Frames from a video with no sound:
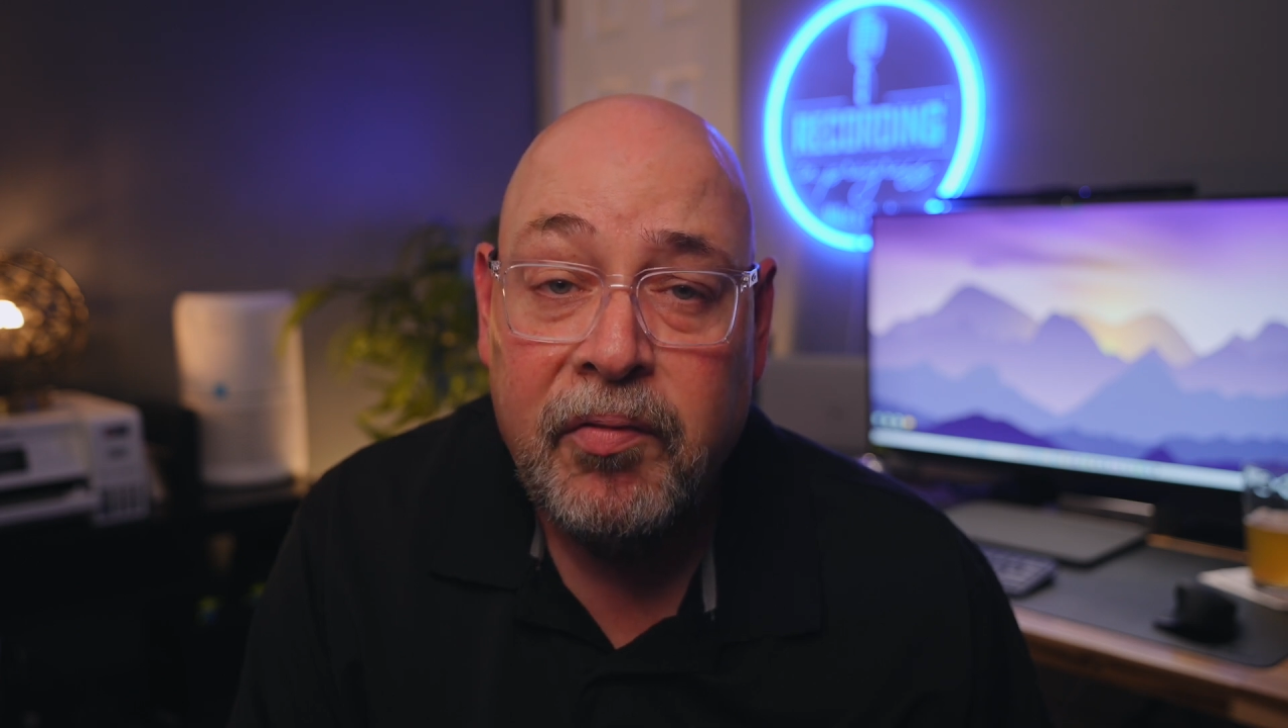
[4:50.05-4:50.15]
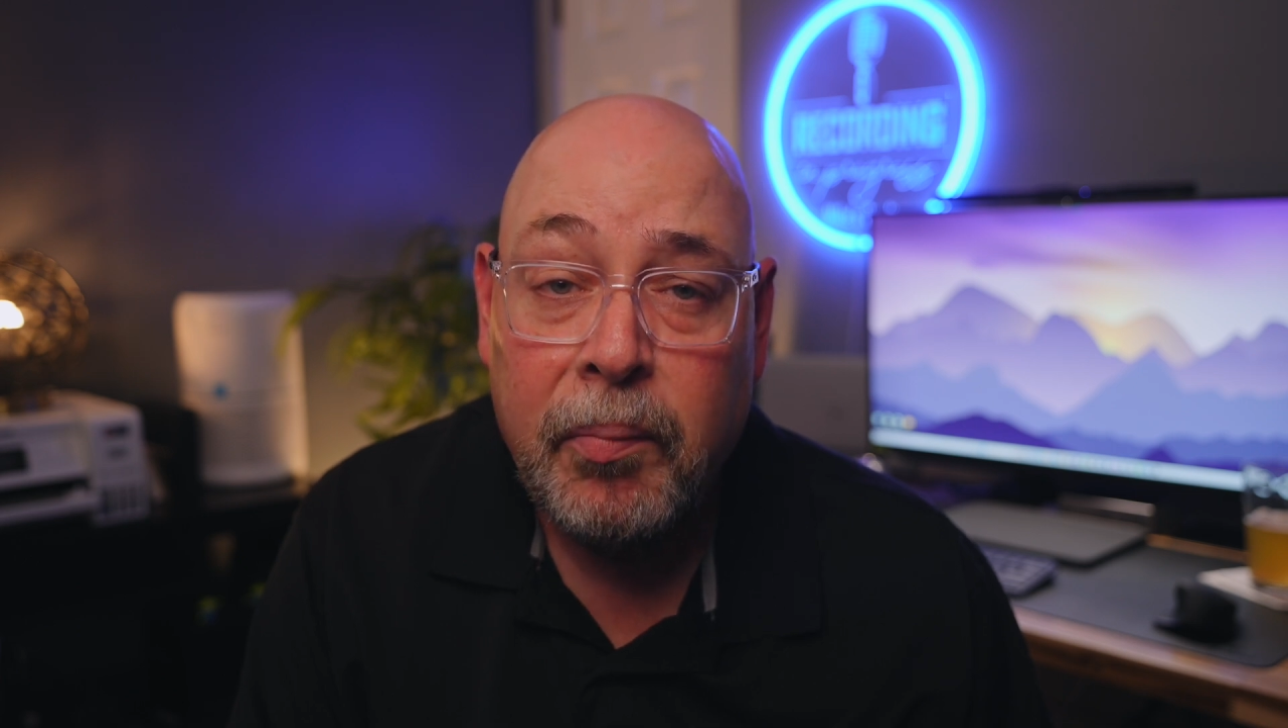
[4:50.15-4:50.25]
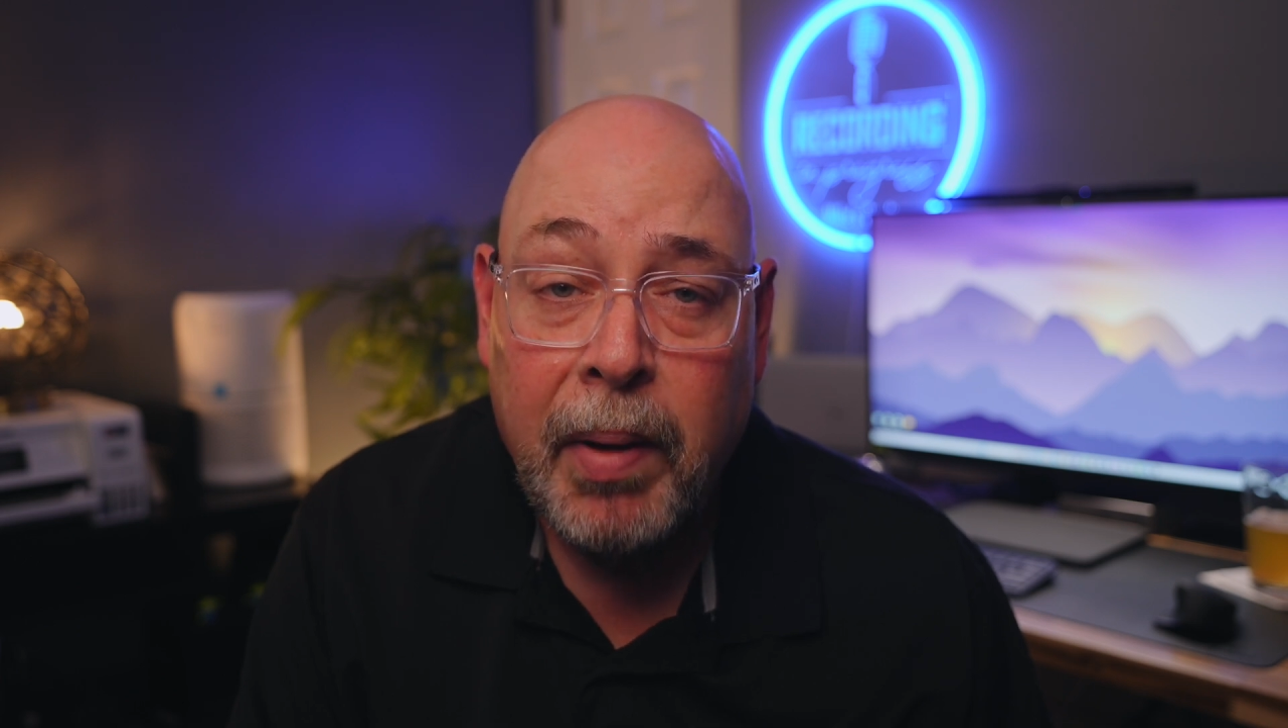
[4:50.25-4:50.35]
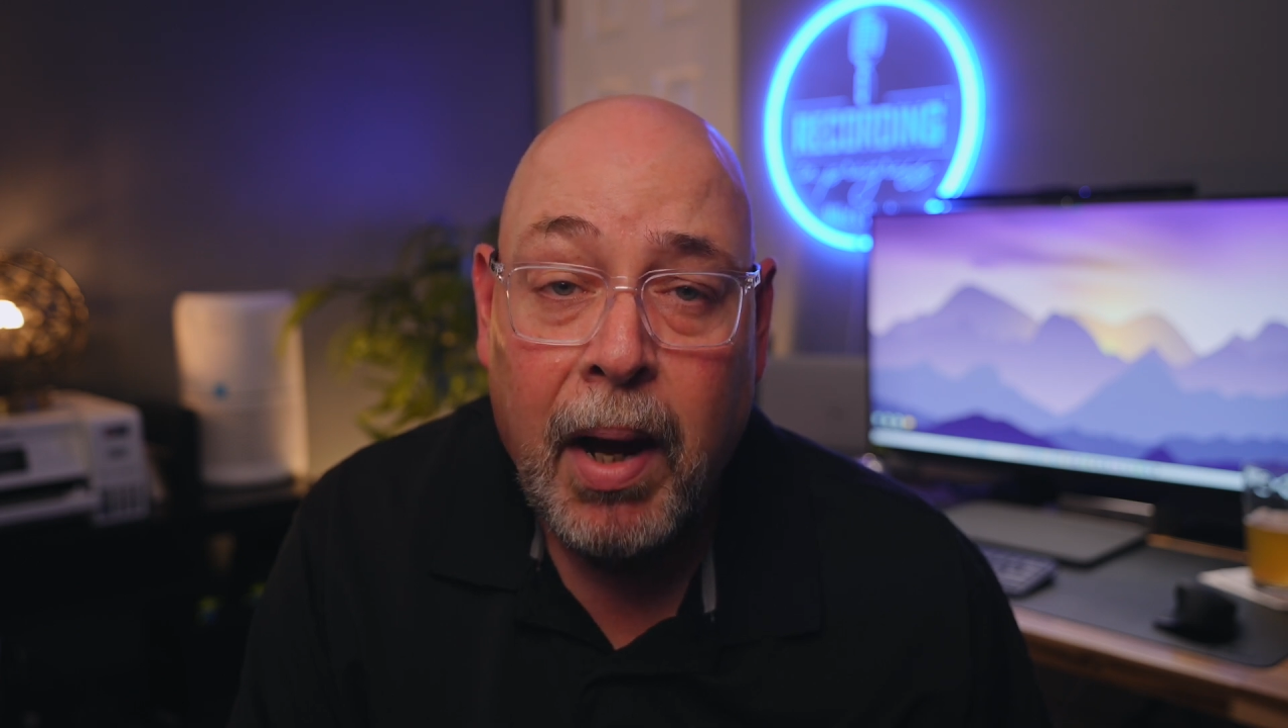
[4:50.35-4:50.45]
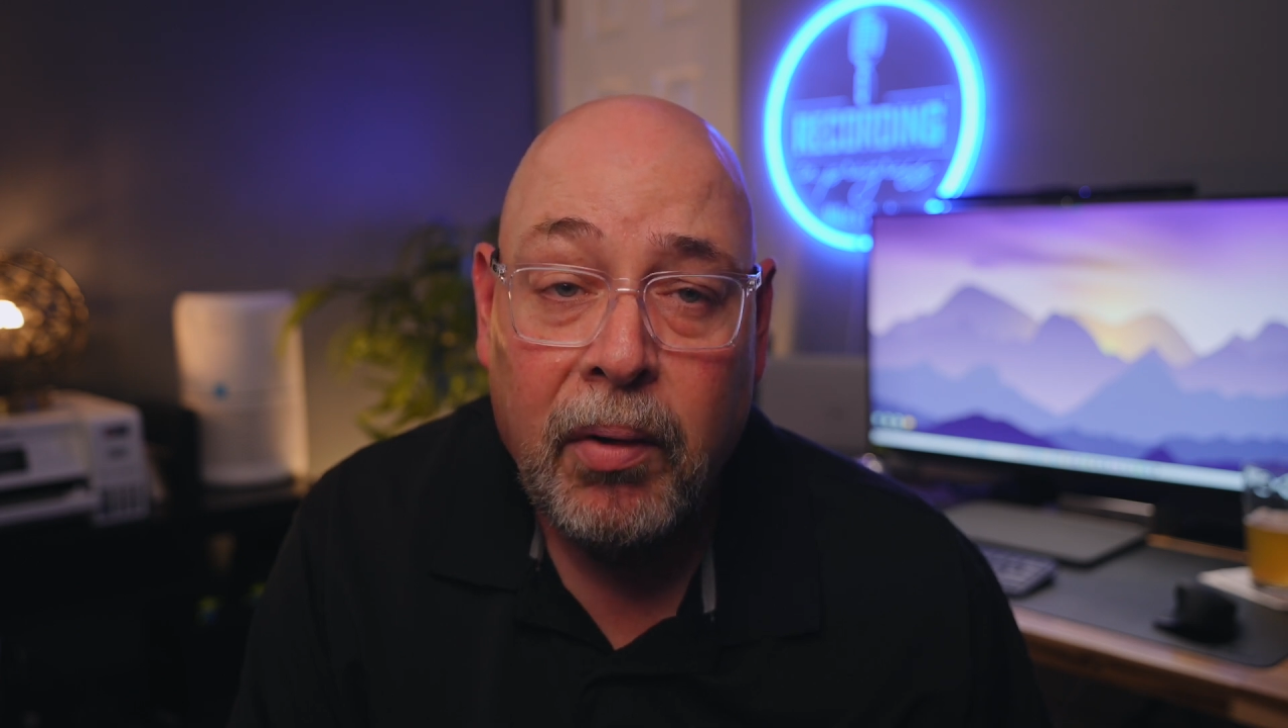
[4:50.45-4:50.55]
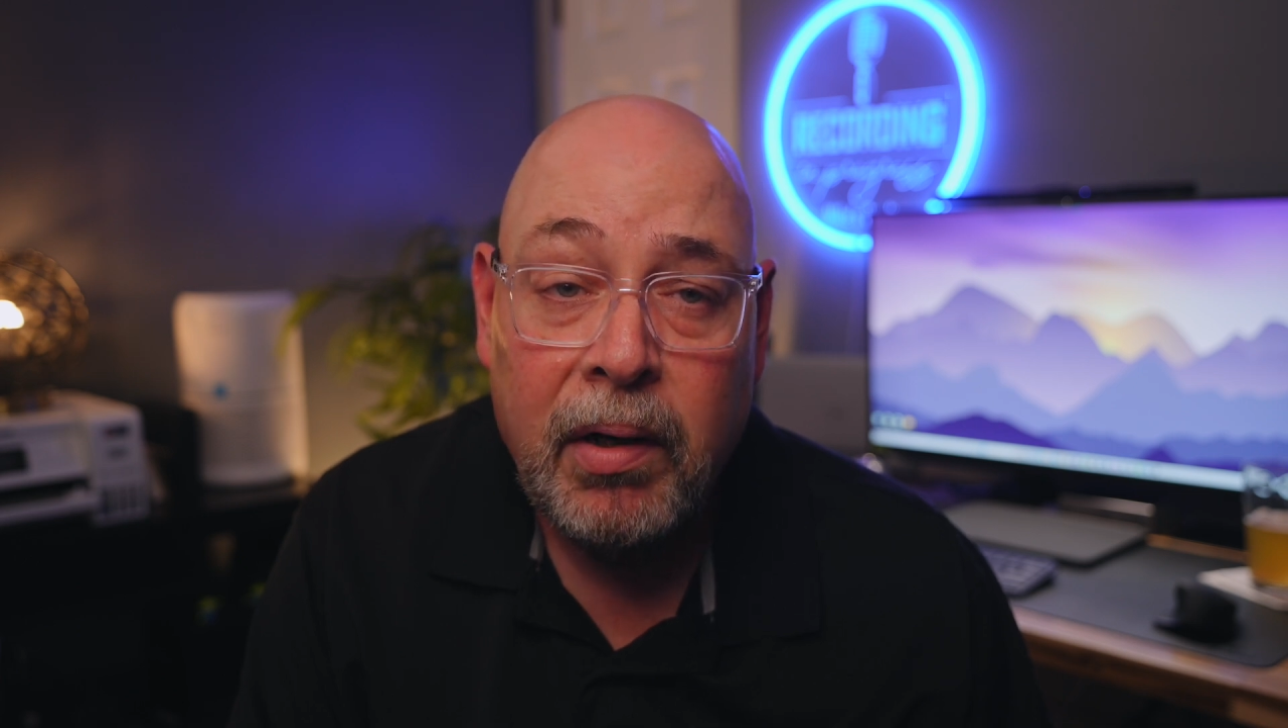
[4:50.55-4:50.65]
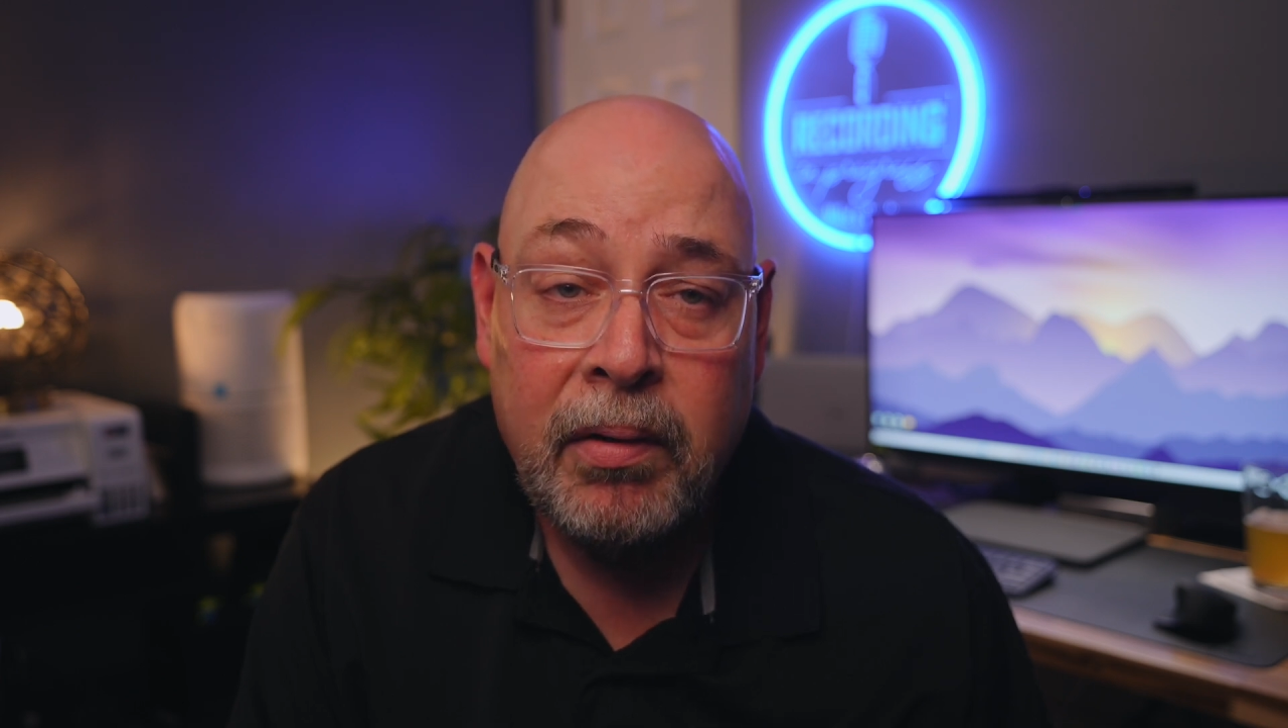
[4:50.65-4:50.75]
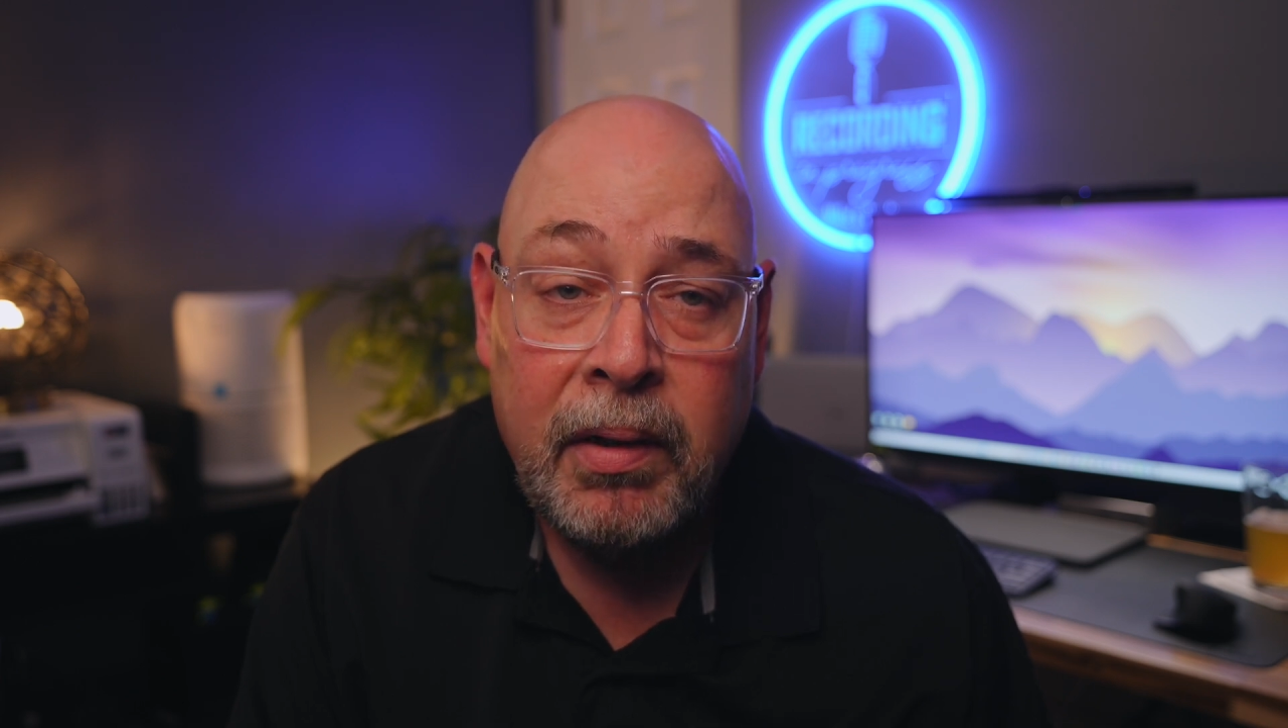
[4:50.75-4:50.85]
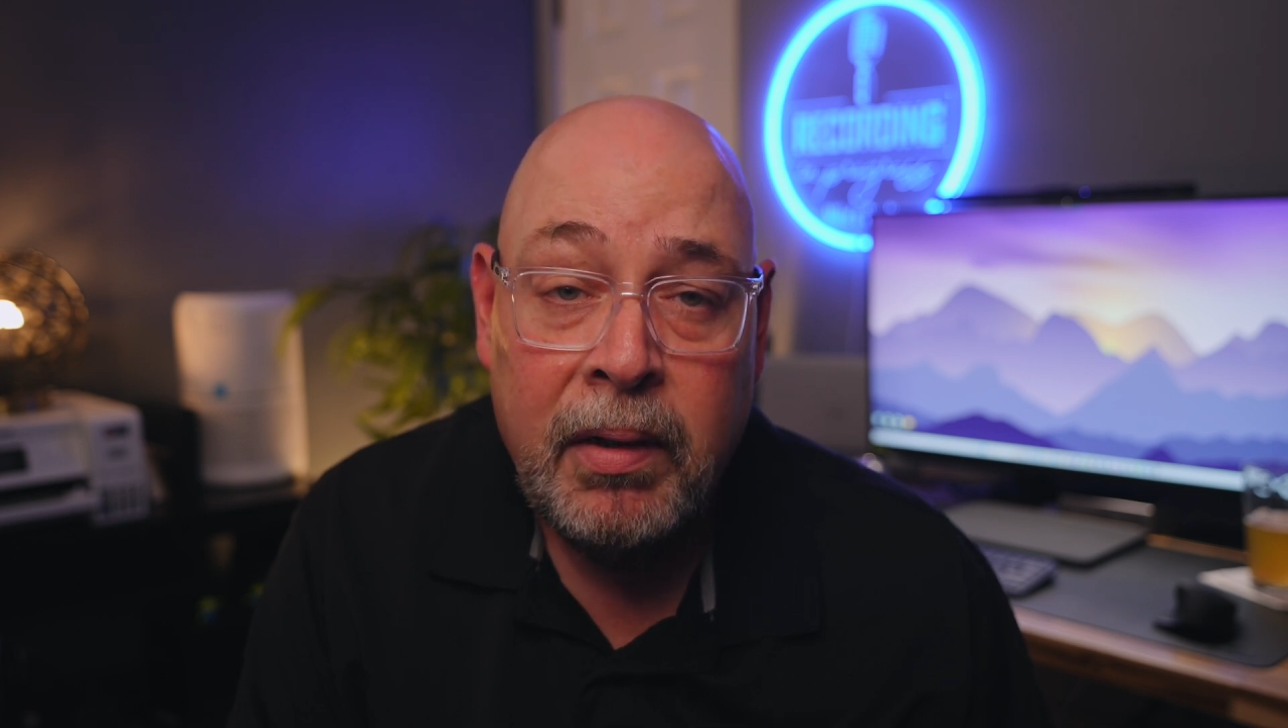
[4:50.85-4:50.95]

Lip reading: for power.